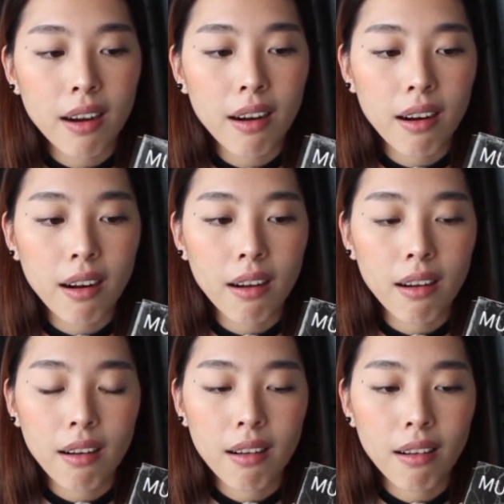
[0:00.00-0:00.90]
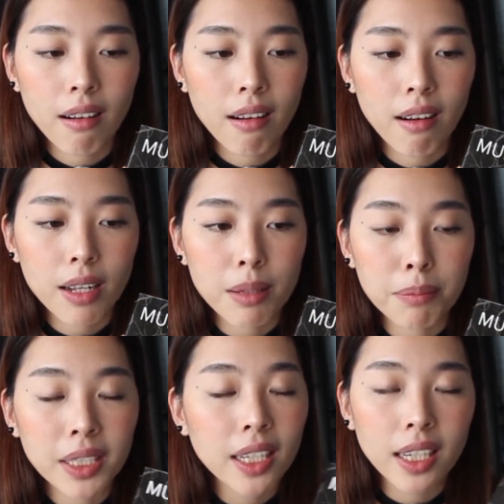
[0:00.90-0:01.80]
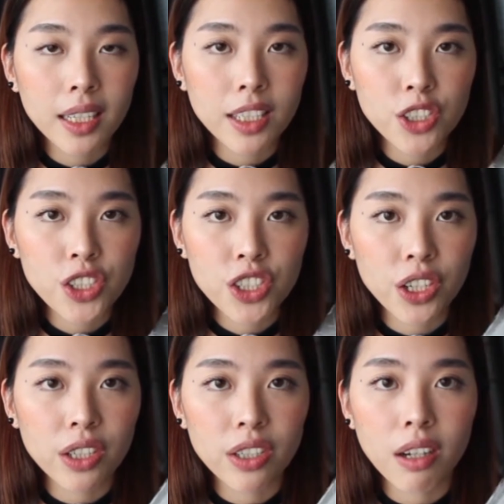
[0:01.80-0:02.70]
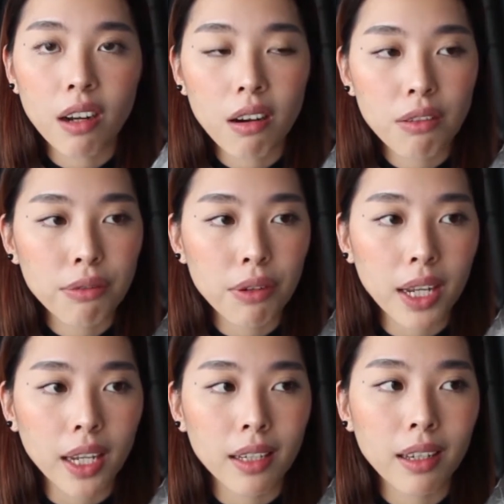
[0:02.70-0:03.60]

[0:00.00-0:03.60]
are meeting each other halfway.